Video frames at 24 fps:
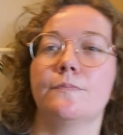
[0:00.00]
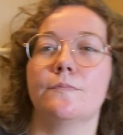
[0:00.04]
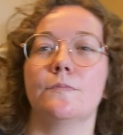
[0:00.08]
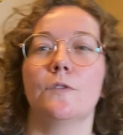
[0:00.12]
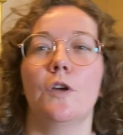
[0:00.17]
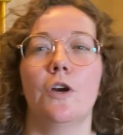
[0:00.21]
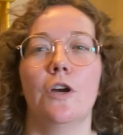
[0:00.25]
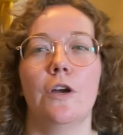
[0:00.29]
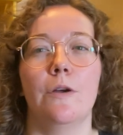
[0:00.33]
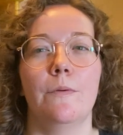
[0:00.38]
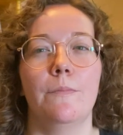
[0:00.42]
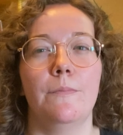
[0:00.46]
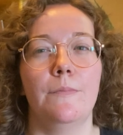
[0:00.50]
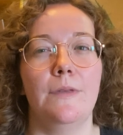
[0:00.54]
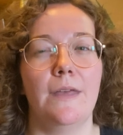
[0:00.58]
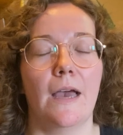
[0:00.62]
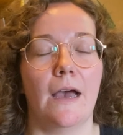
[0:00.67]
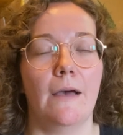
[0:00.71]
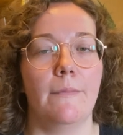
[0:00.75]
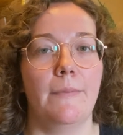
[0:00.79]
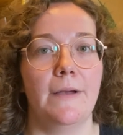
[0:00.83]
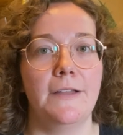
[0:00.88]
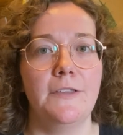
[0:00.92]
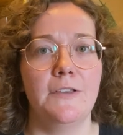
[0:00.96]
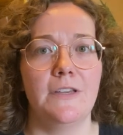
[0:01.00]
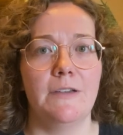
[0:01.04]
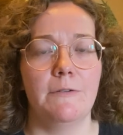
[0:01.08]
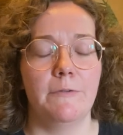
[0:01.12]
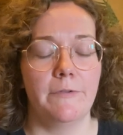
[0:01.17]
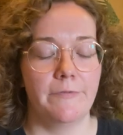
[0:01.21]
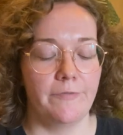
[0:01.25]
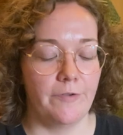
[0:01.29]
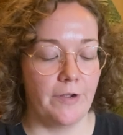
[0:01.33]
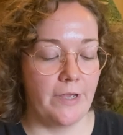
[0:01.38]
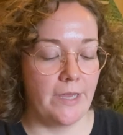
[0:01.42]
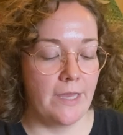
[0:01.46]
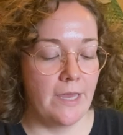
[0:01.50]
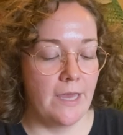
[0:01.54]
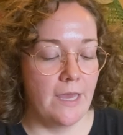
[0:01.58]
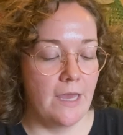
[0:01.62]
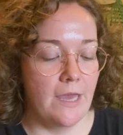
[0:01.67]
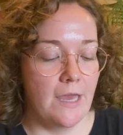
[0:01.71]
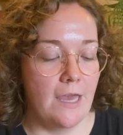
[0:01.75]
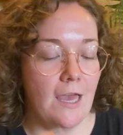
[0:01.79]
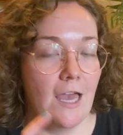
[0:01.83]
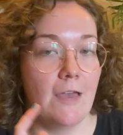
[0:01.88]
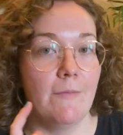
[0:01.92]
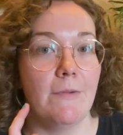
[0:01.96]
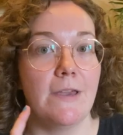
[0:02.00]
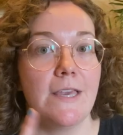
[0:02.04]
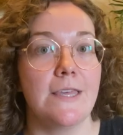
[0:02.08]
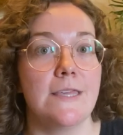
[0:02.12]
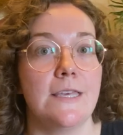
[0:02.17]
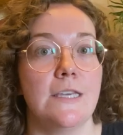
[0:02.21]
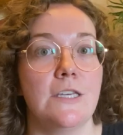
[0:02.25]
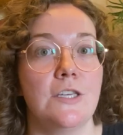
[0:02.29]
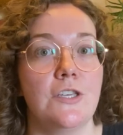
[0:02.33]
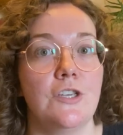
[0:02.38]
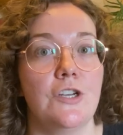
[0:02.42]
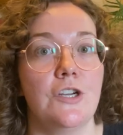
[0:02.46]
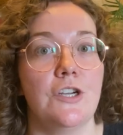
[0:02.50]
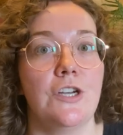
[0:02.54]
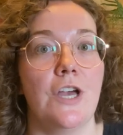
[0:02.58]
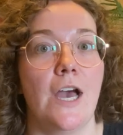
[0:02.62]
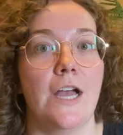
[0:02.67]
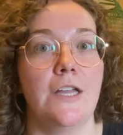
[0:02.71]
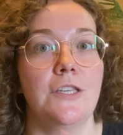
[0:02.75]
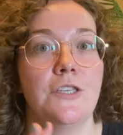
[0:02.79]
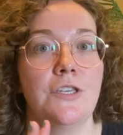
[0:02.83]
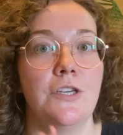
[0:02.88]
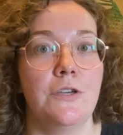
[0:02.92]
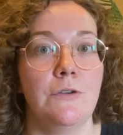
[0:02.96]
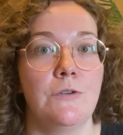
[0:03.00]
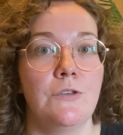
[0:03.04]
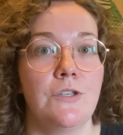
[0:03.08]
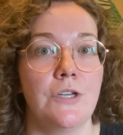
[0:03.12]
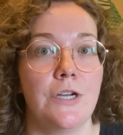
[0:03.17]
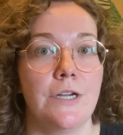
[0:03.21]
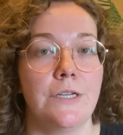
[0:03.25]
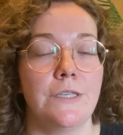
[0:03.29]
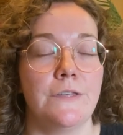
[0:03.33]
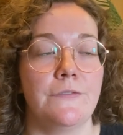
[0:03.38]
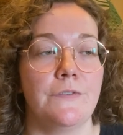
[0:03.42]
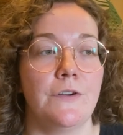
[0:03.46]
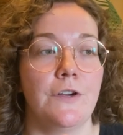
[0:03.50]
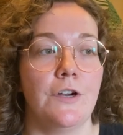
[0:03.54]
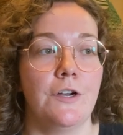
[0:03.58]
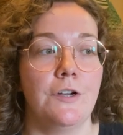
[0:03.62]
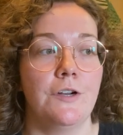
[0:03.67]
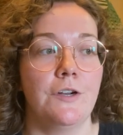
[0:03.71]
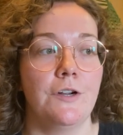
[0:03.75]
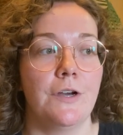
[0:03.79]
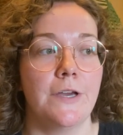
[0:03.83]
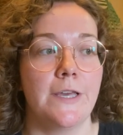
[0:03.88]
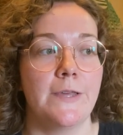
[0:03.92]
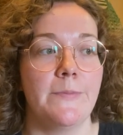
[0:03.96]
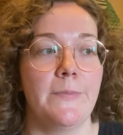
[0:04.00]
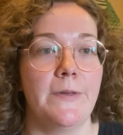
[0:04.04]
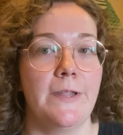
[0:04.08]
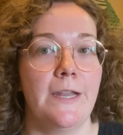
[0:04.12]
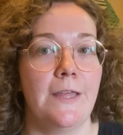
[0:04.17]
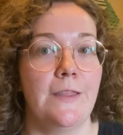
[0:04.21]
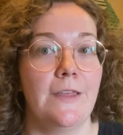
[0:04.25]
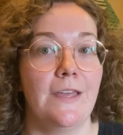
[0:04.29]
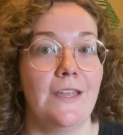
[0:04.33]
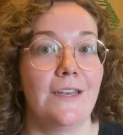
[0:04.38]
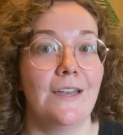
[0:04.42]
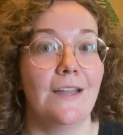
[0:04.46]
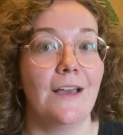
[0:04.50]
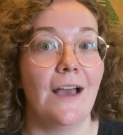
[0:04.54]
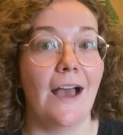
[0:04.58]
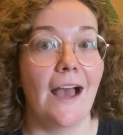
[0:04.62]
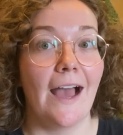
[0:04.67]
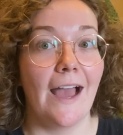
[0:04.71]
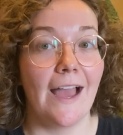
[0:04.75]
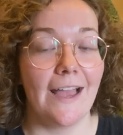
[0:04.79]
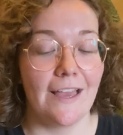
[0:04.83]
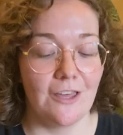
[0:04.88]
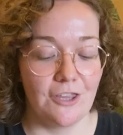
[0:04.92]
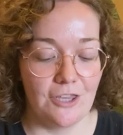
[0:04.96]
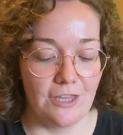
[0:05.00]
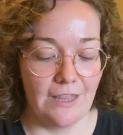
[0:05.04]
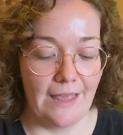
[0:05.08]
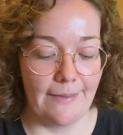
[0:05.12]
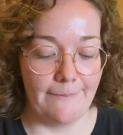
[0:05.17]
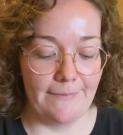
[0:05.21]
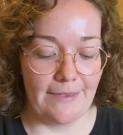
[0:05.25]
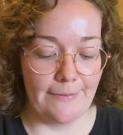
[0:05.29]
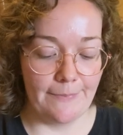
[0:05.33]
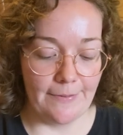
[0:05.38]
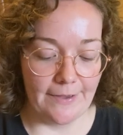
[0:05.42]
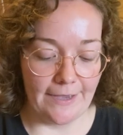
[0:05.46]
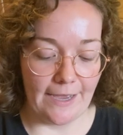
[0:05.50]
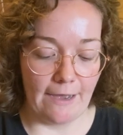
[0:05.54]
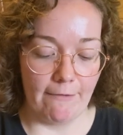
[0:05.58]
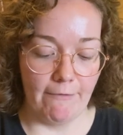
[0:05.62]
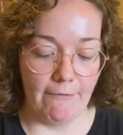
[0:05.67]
or yeah buy two get one free and my sister got two shirts for her and her husband and then I she let me pick out